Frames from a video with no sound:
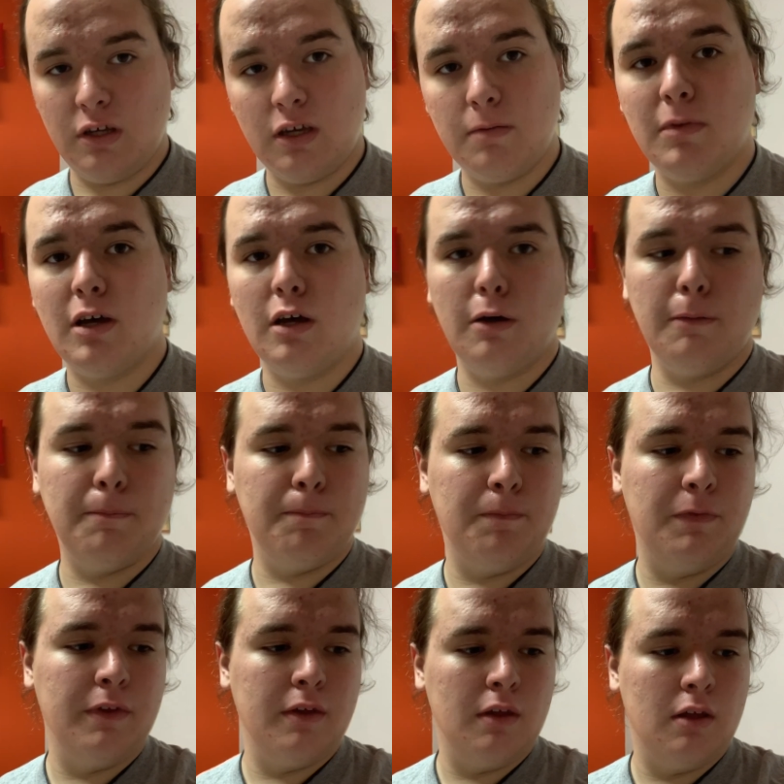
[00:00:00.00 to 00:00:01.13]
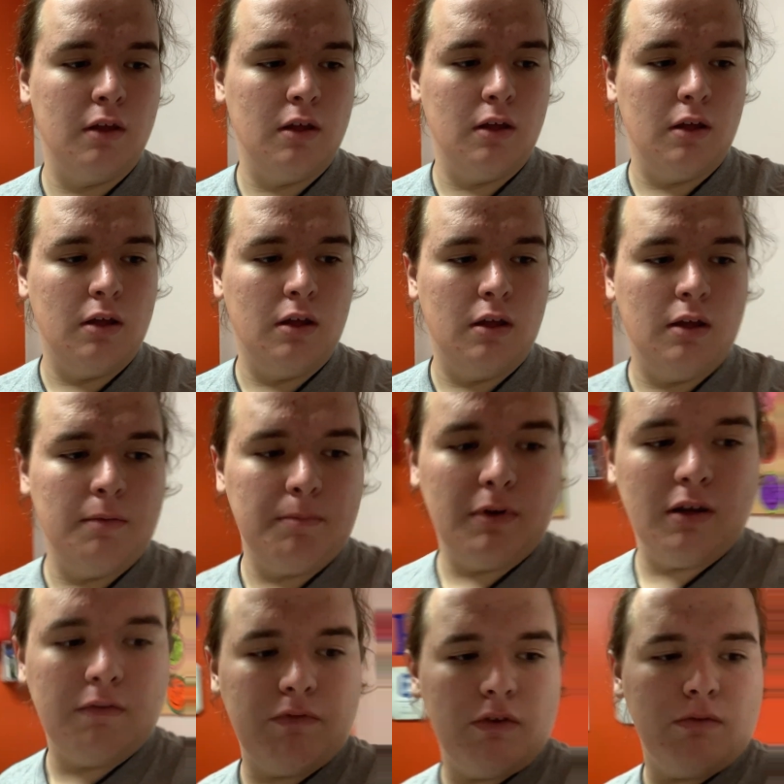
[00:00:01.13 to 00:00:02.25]
in bio. But
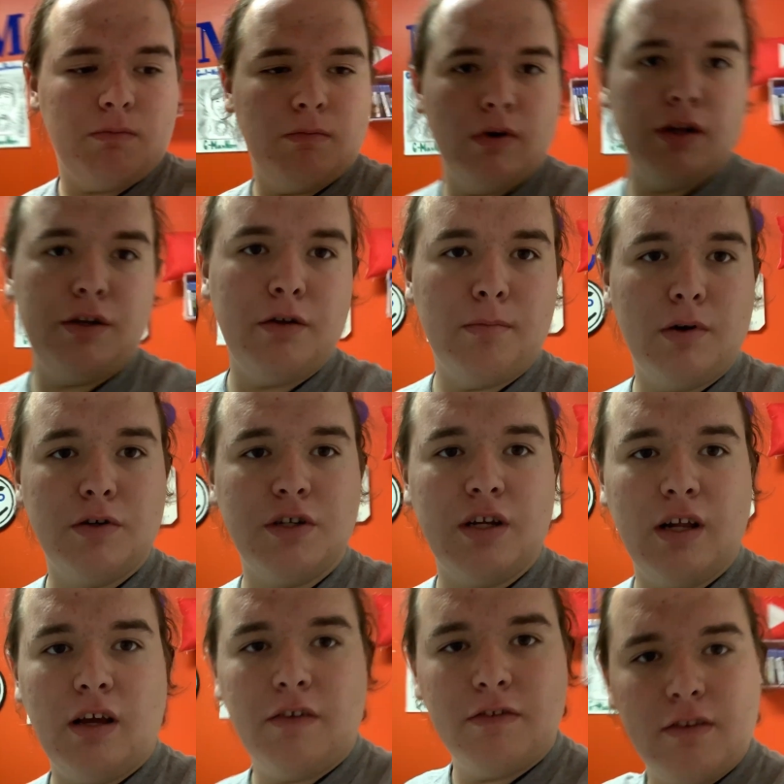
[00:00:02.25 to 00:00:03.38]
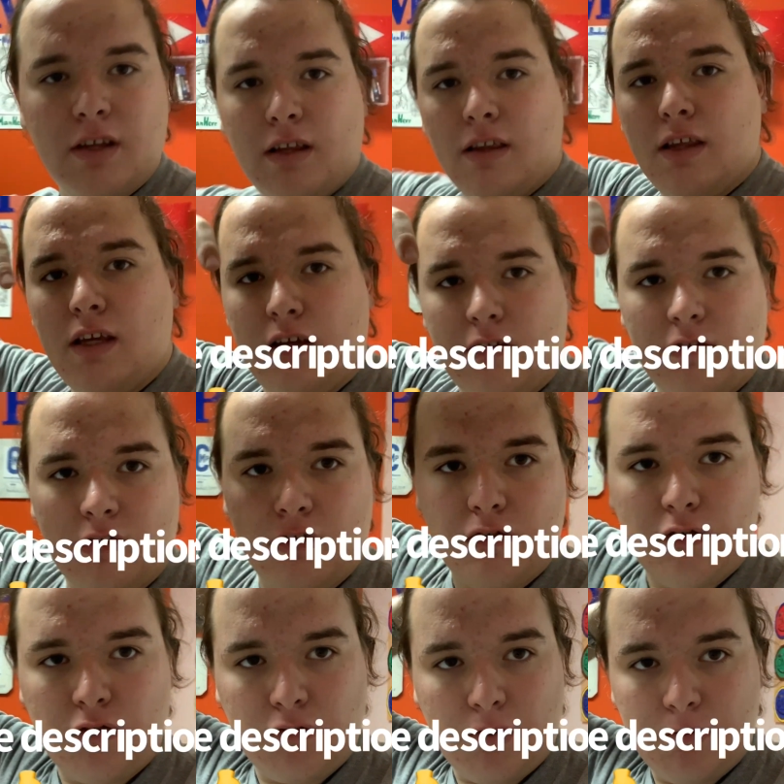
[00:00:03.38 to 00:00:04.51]
if you want your merchandise, the link is in the
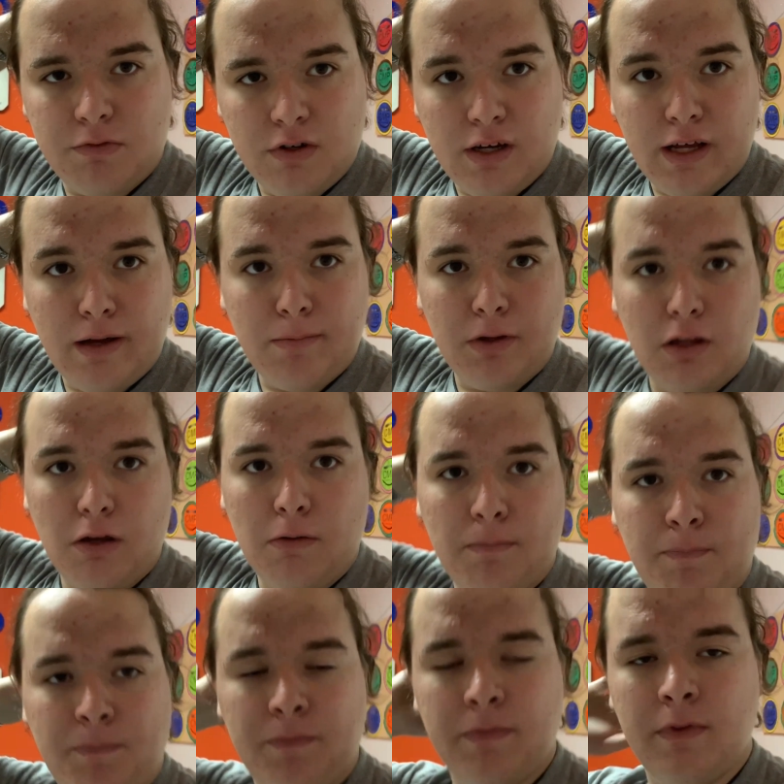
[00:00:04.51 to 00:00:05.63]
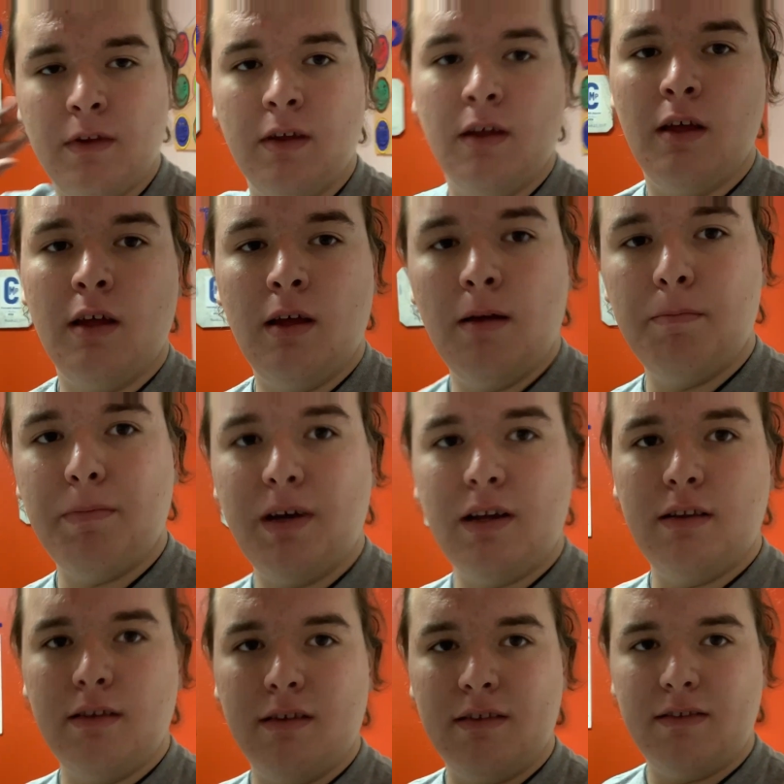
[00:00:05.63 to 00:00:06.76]
description down below. But
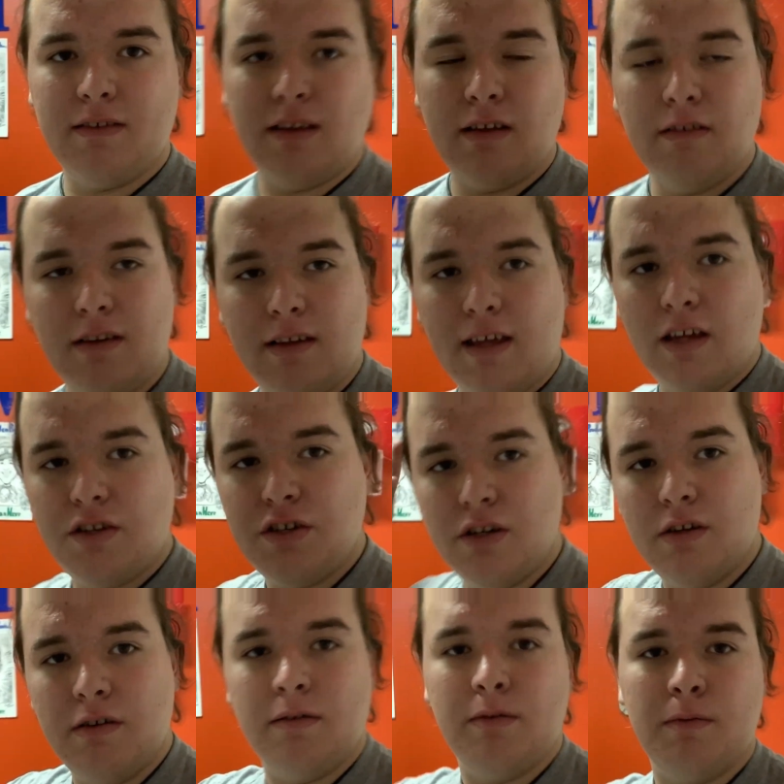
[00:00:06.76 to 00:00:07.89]
let's get into the kitchen.